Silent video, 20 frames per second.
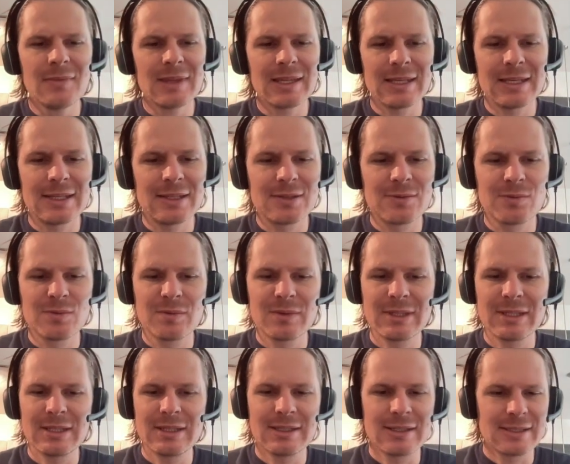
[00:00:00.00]
It
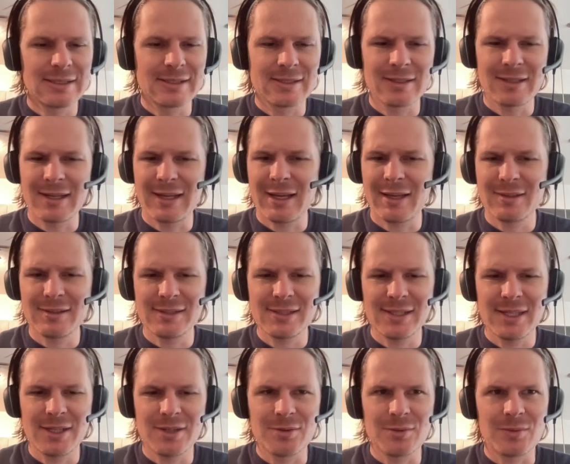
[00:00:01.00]
it's not
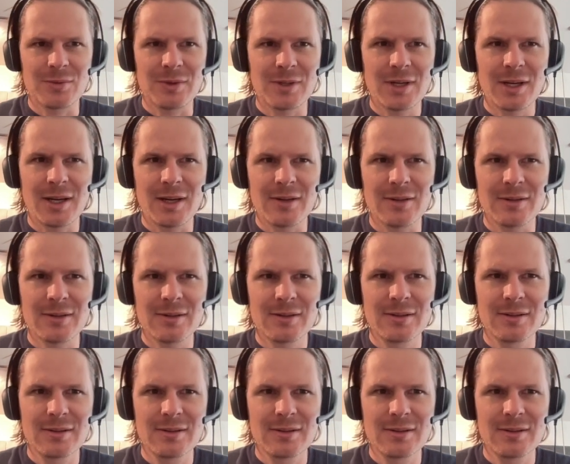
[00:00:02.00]
Alexander Walker.